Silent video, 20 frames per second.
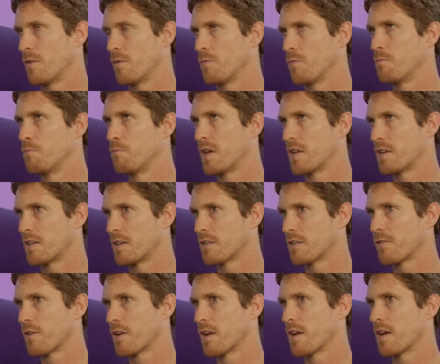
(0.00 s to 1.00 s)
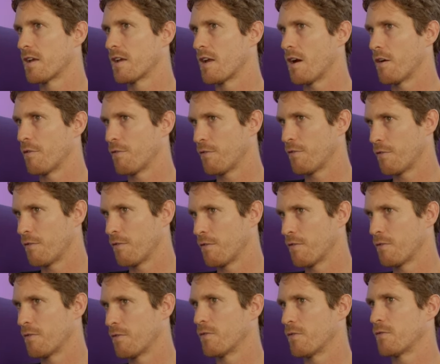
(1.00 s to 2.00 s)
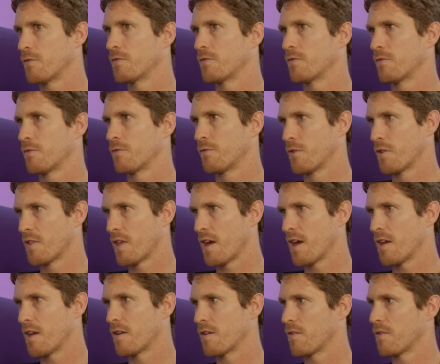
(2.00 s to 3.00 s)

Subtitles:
meaningfully enough for that.